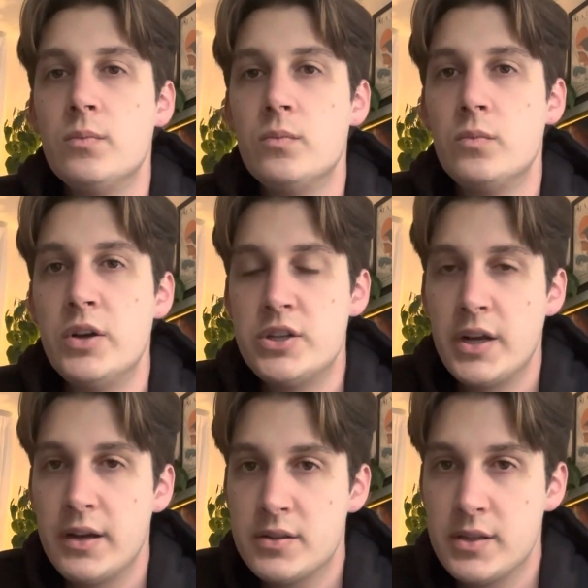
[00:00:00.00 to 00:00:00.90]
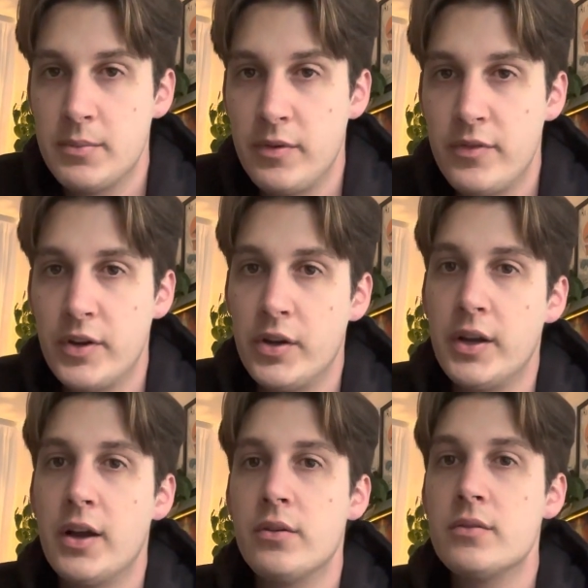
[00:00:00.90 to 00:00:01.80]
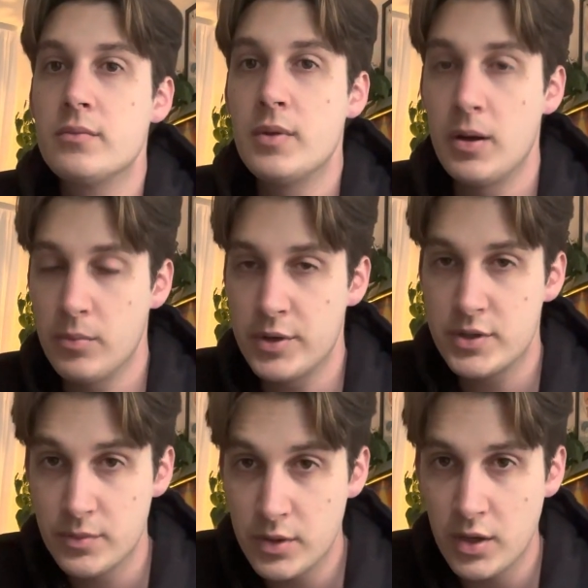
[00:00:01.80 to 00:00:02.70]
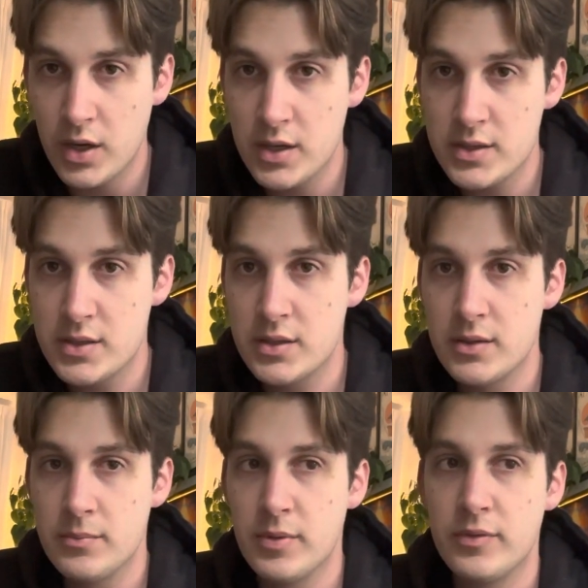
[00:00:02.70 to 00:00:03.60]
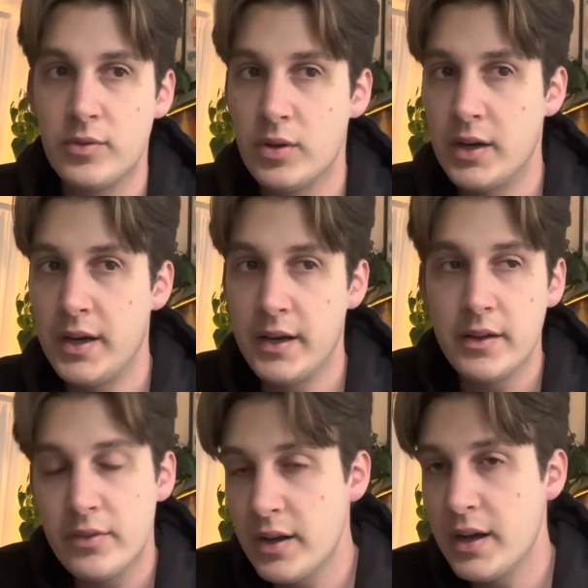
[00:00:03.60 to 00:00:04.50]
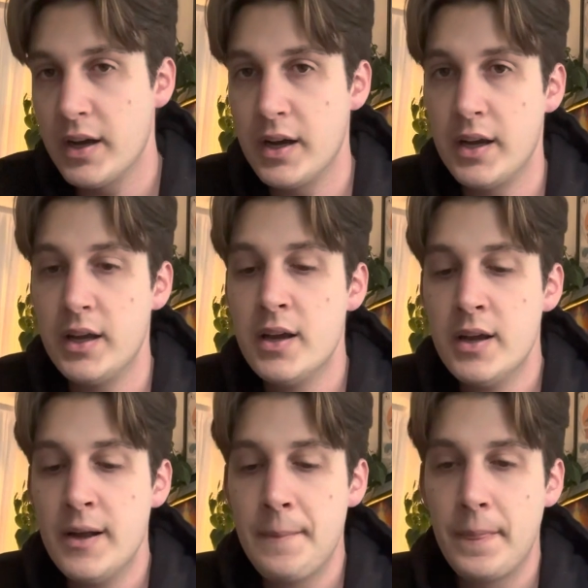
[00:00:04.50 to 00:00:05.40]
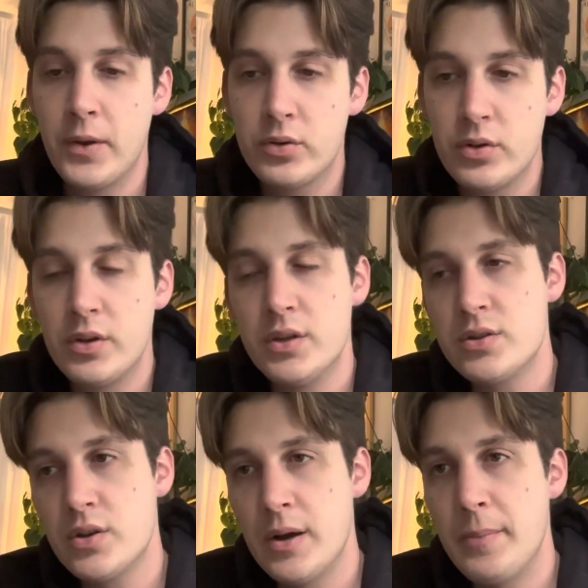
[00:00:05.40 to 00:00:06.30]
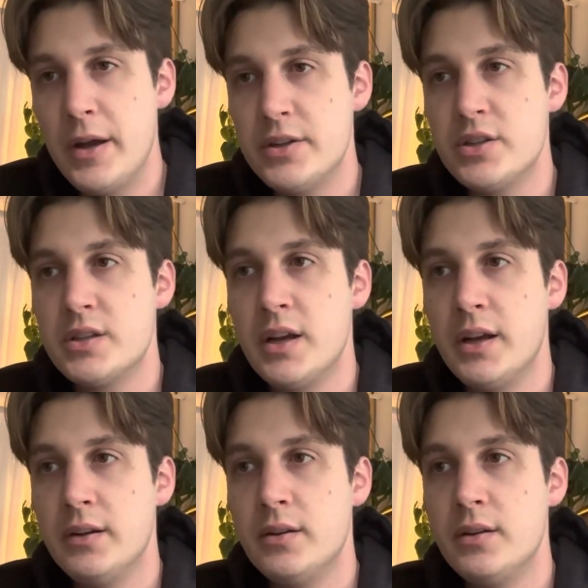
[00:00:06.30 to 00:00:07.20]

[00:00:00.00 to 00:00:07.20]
reaching out to them and figuring out how much it would cost, before any of that, I looked through their Instagram pages and